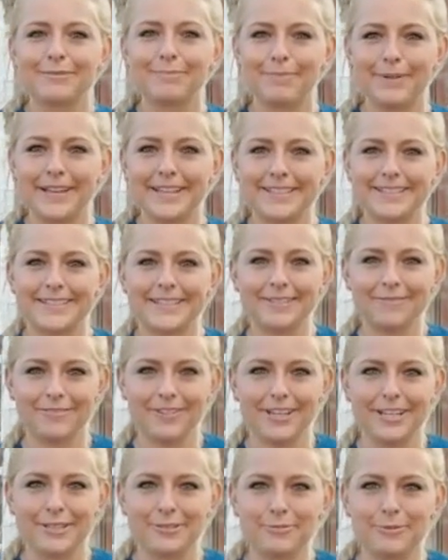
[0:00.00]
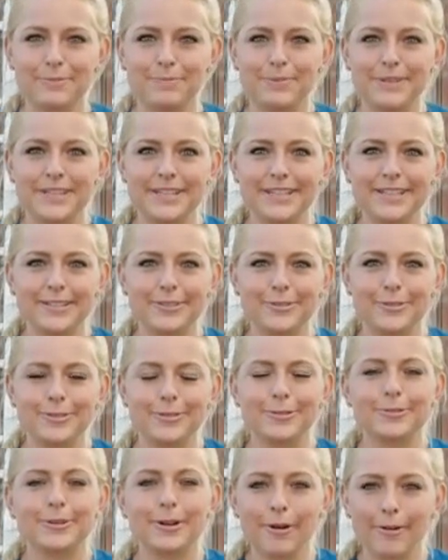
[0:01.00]
best advice would be
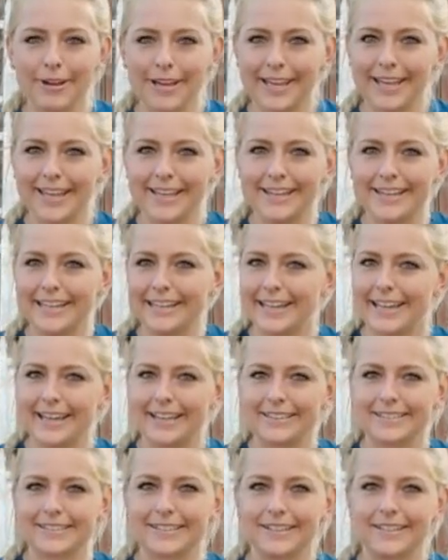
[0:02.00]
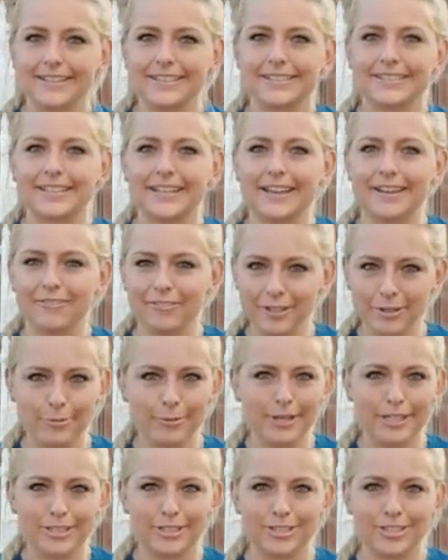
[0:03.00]
to go ahead and ask us every
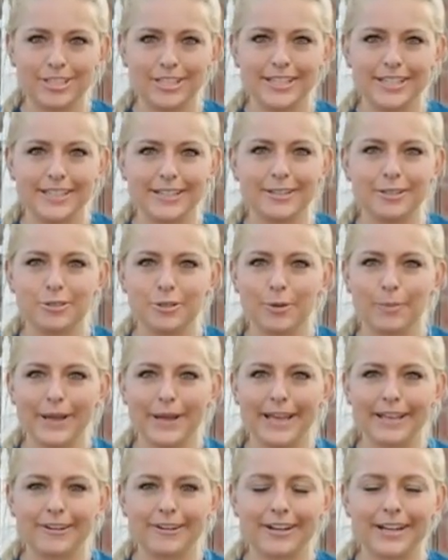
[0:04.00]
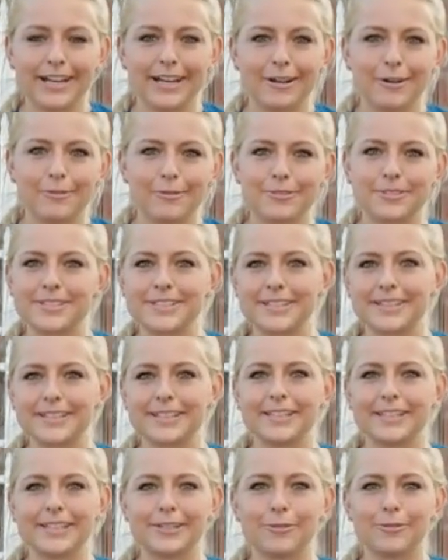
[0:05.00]
question, no matter how
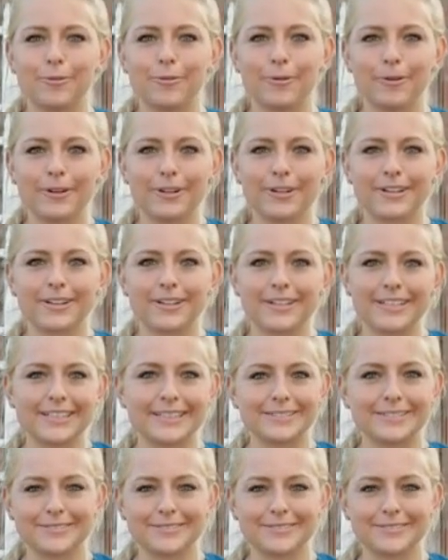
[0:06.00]
silly or